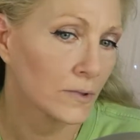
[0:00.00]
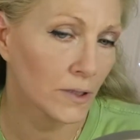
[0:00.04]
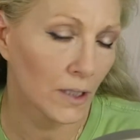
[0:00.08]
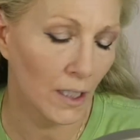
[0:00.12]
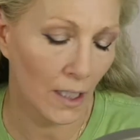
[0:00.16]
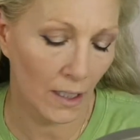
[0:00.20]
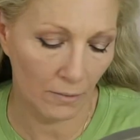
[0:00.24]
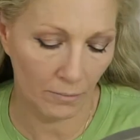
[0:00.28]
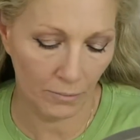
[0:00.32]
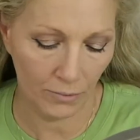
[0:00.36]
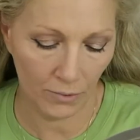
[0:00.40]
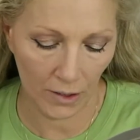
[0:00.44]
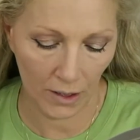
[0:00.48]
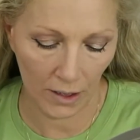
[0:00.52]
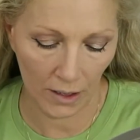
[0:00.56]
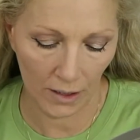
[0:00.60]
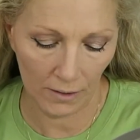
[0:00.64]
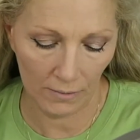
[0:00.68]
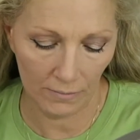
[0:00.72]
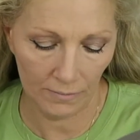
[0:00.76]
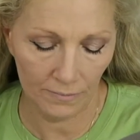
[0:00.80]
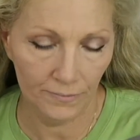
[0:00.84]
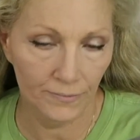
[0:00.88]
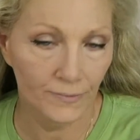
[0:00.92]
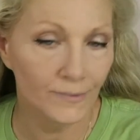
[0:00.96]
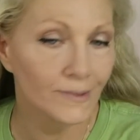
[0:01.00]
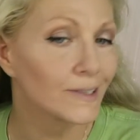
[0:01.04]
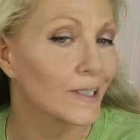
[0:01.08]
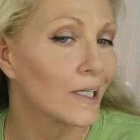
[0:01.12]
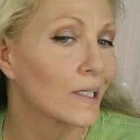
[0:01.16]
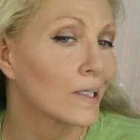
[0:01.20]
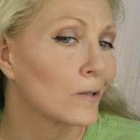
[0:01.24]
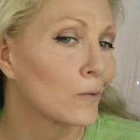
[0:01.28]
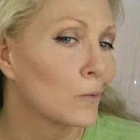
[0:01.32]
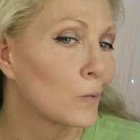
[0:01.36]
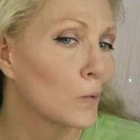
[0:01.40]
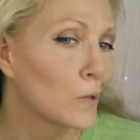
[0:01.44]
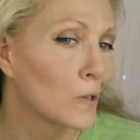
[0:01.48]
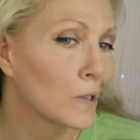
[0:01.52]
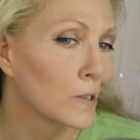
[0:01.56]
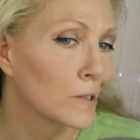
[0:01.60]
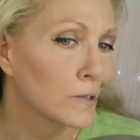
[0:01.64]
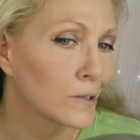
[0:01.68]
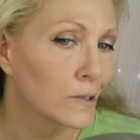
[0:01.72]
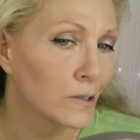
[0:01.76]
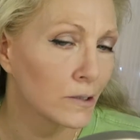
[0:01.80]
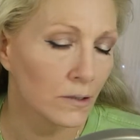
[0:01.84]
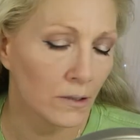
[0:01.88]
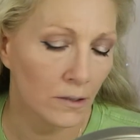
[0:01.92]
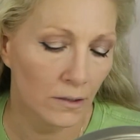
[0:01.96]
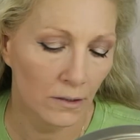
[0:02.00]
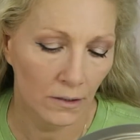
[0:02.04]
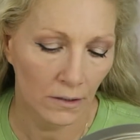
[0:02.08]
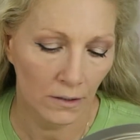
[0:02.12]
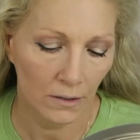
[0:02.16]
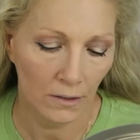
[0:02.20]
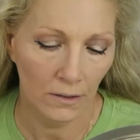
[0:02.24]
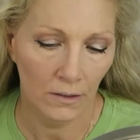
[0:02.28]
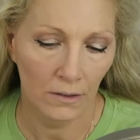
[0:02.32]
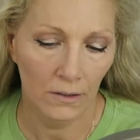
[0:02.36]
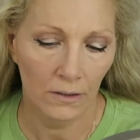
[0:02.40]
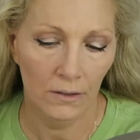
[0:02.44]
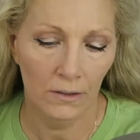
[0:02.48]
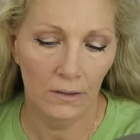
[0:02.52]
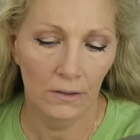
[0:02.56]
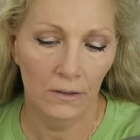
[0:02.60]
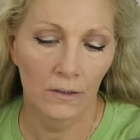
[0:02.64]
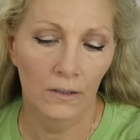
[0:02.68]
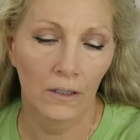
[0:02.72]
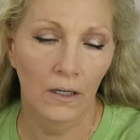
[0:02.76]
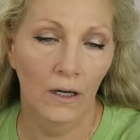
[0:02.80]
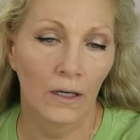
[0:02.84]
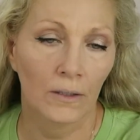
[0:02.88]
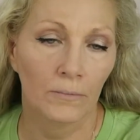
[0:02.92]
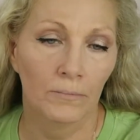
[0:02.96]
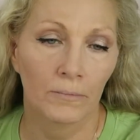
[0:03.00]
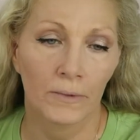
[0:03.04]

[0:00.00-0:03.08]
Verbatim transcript: Kind of pretty, kind of orange on